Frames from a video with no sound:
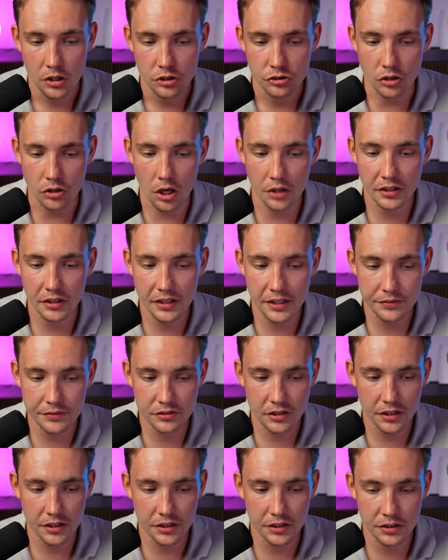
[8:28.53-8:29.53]
So on the left
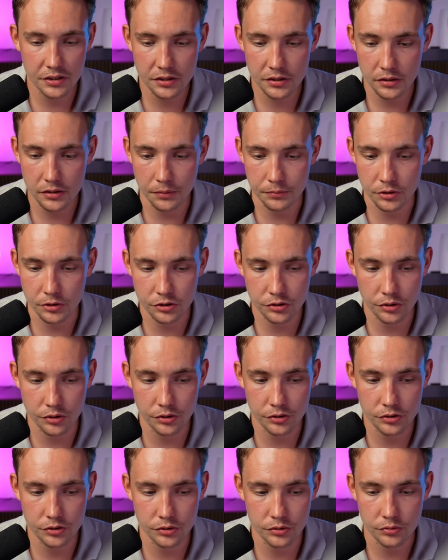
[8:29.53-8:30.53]
side here, I'm just
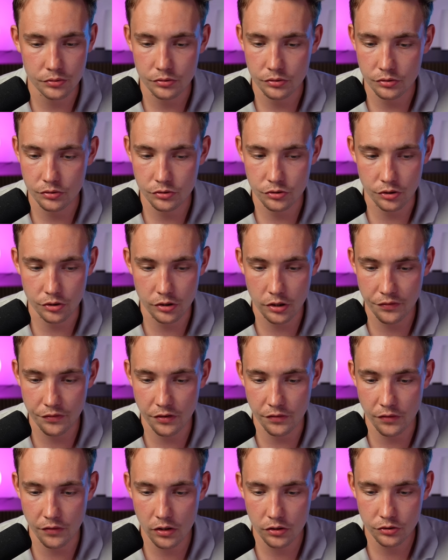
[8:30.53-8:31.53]
going to turn off
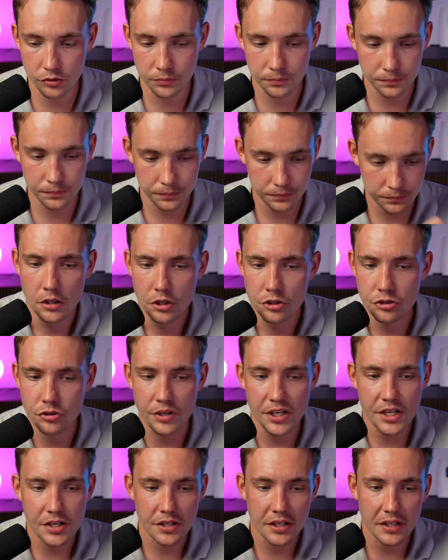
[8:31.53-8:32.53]
the volume. So
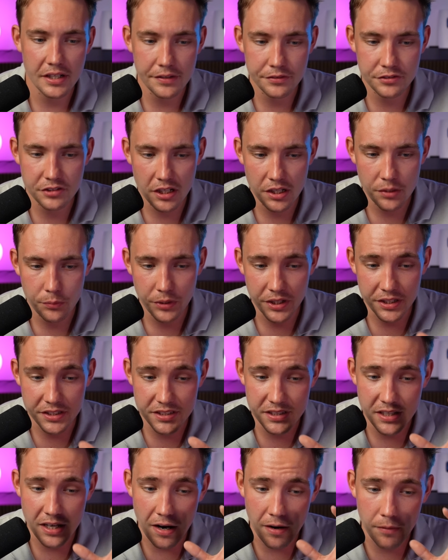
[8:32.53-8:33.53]
here on the left side, we can
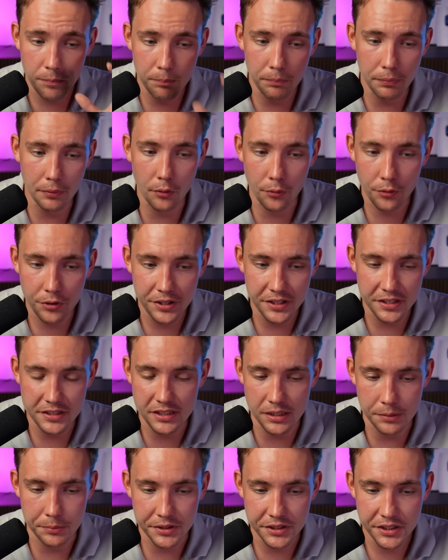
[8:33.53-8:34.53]
see how blurry this
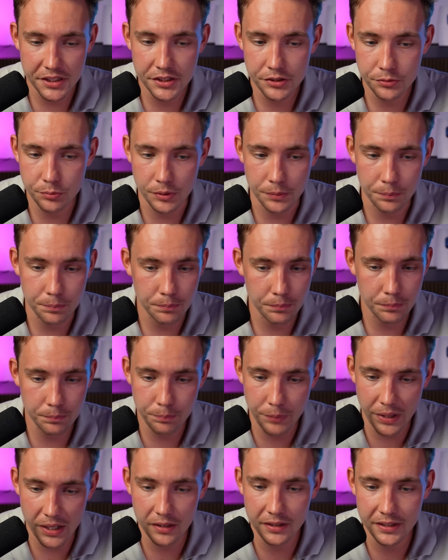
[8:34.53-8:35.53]
image is. We
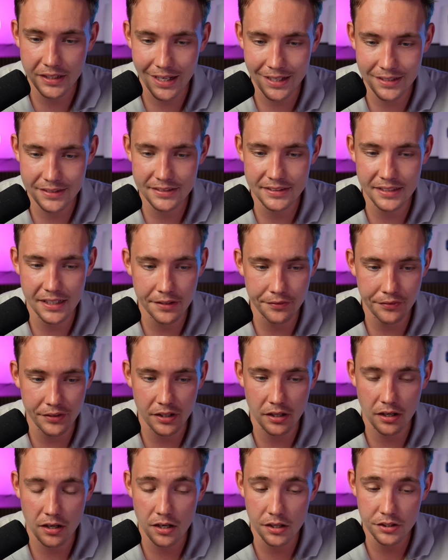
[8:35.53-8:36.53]
barely can see any of the
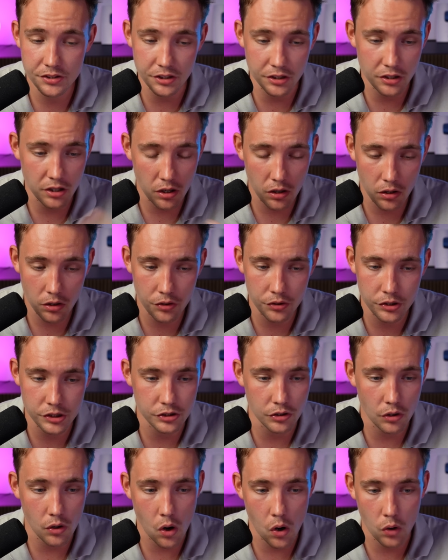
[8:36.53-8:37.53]
cars, the colors,
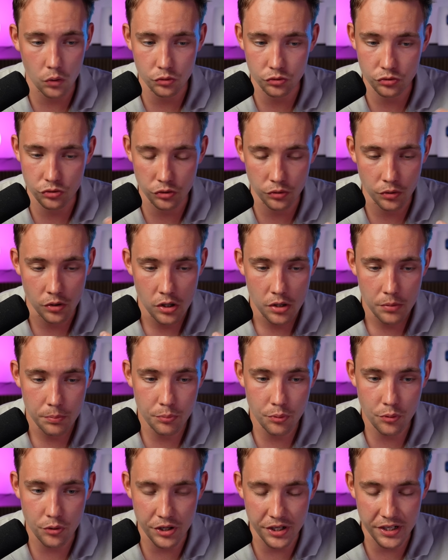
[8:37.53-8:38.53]
they're also
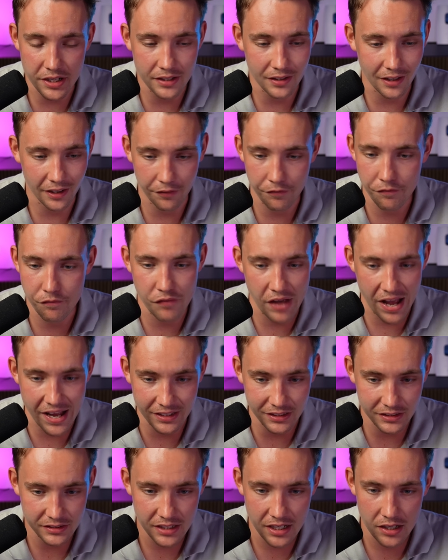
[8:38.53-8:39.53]
pretty like
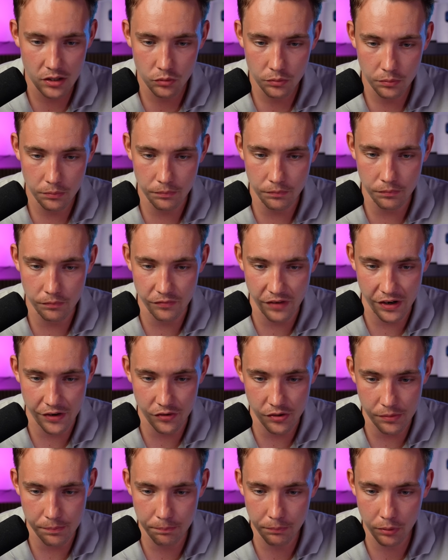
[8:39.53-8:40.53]
vanished out,
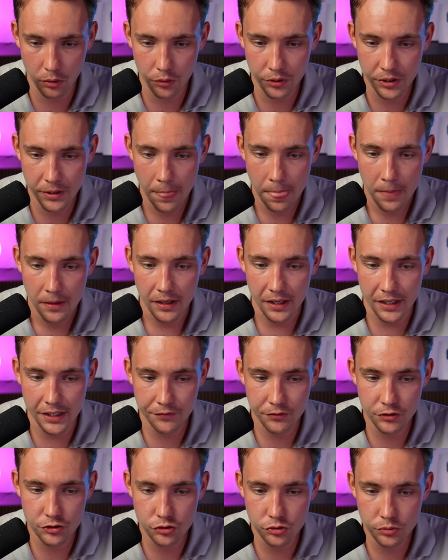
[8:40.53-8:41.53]
very blurry. And
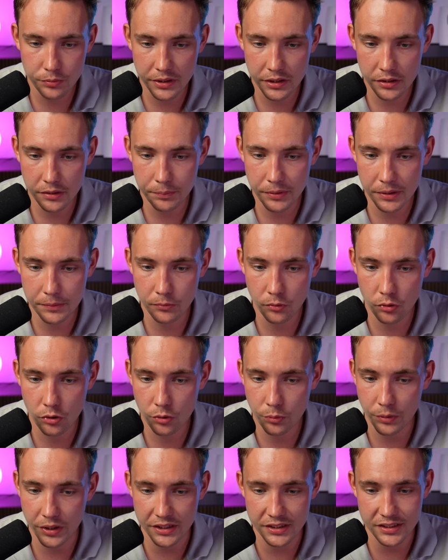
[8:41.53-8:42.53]
if we zoom in a bit
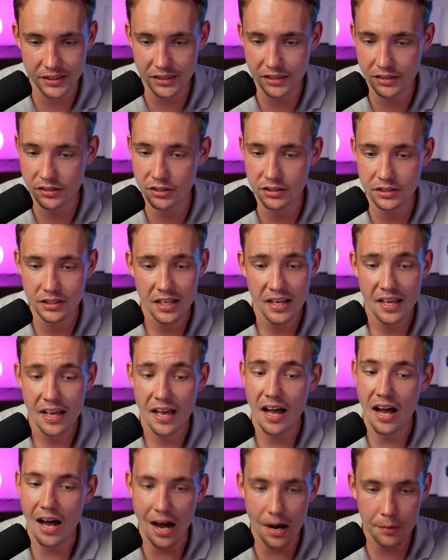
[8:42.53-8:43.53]
more, we can see just
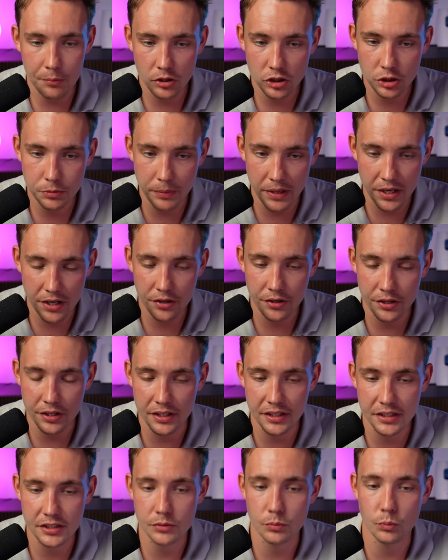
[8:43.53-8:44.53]
how much better it
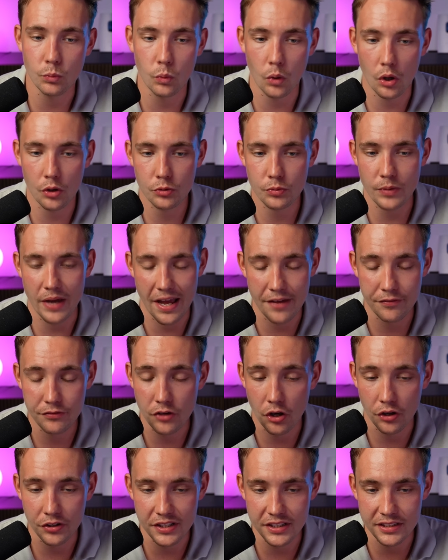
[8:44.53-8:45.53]
is once we have
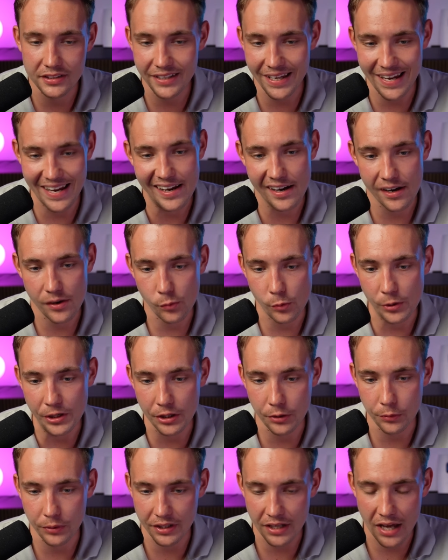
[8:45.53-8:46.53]
done this A I
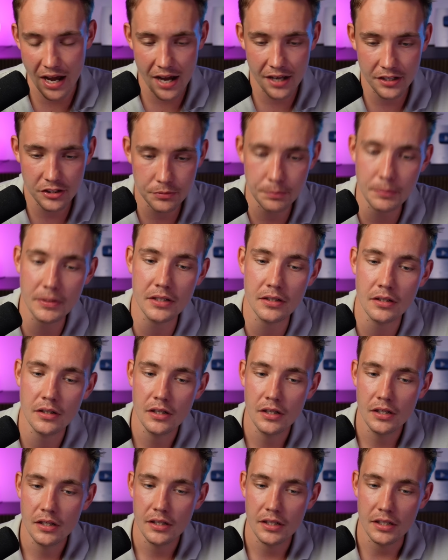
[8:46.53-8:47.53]
video enhancement.
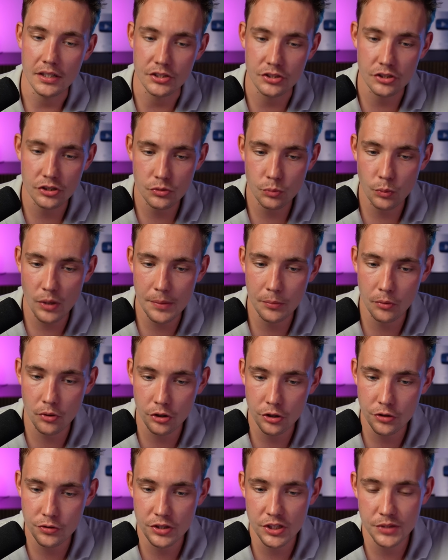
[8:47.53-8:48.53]
It's just way more
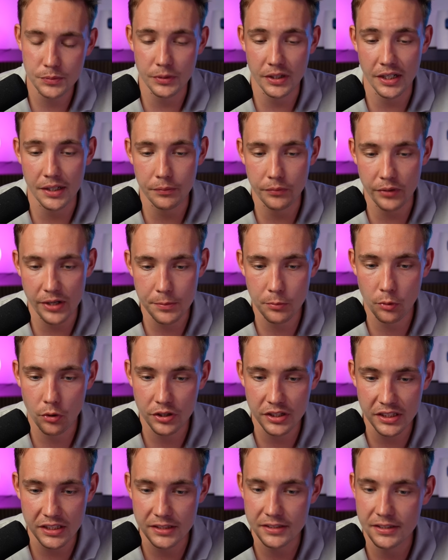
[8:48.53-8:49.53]
crisp, we get way more
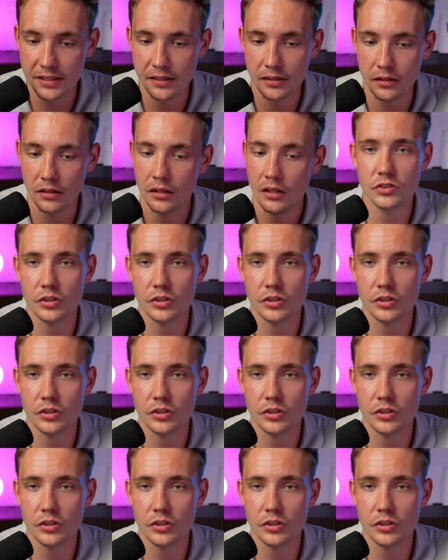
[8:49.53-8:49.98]
detail.